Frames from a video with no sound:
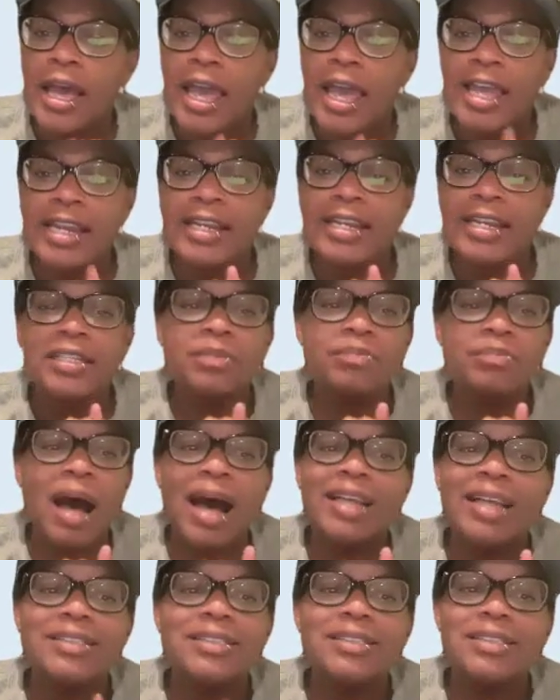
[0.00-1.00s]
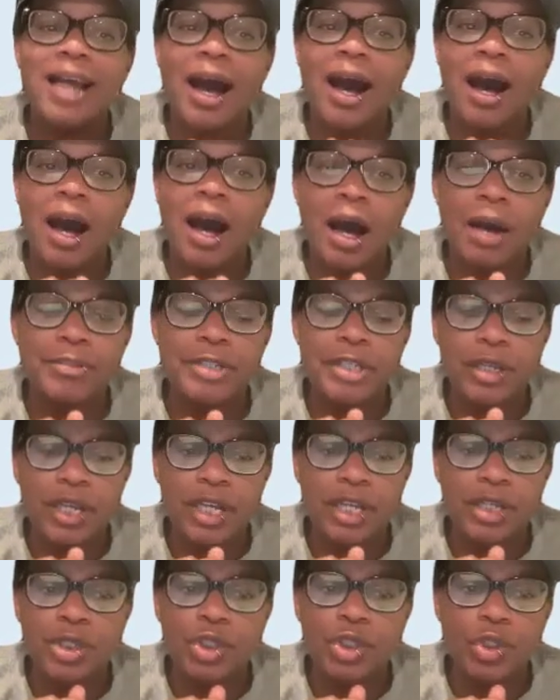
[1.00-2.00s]
And it is my job
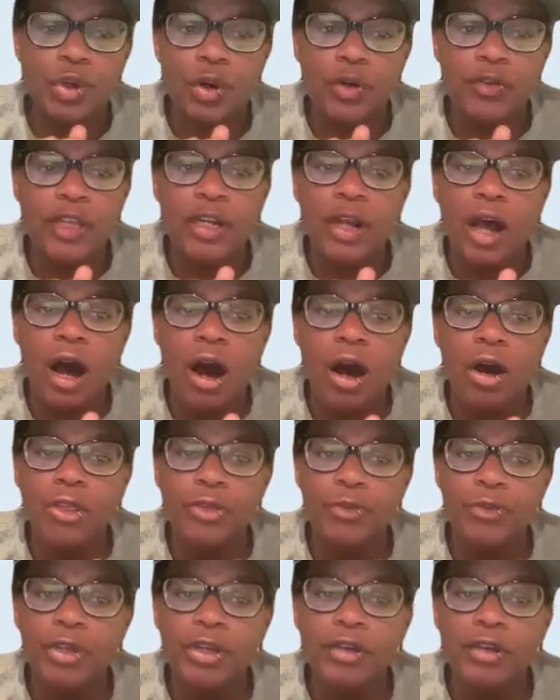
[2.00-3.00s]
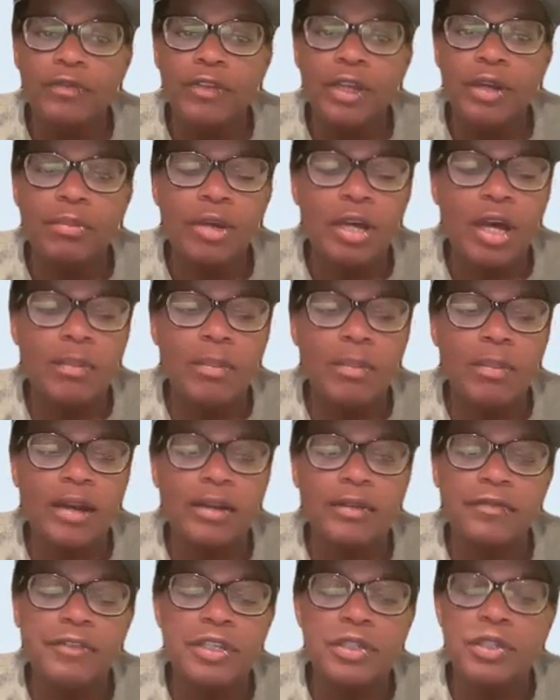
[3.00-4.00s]
to ensure that all 3 of them come
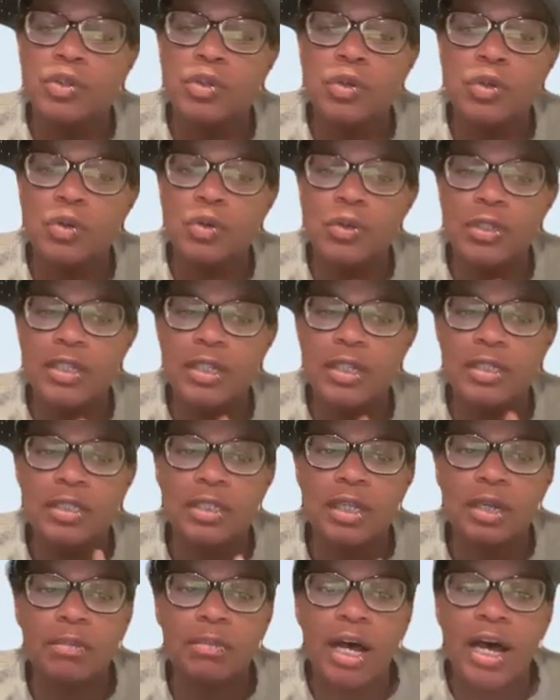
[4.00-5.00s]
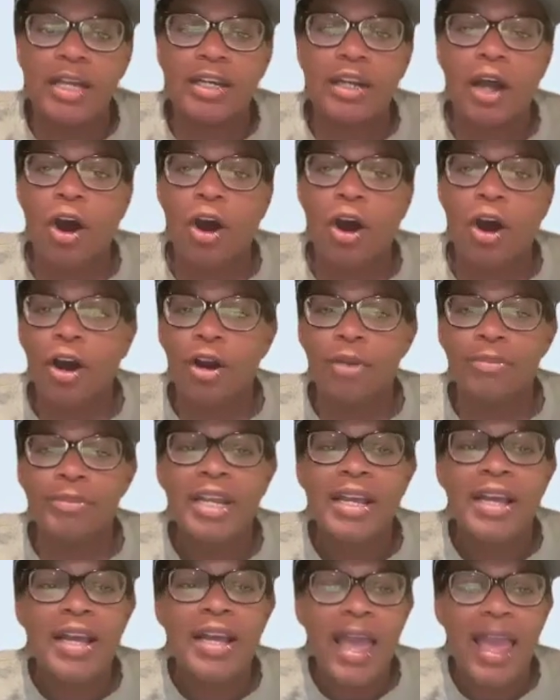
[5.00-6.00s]
out of this school system unharmed
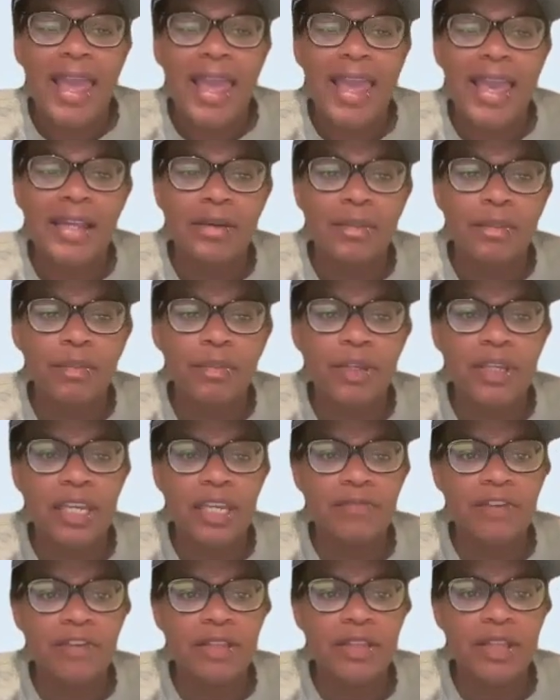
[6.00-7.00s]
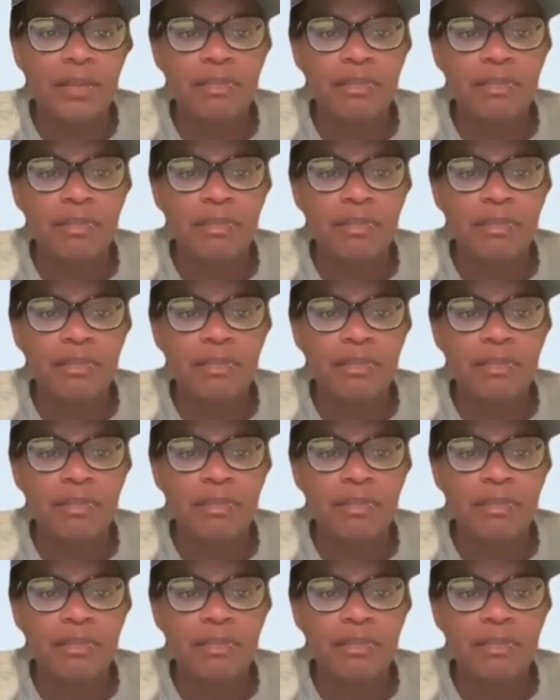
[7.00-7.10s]
and given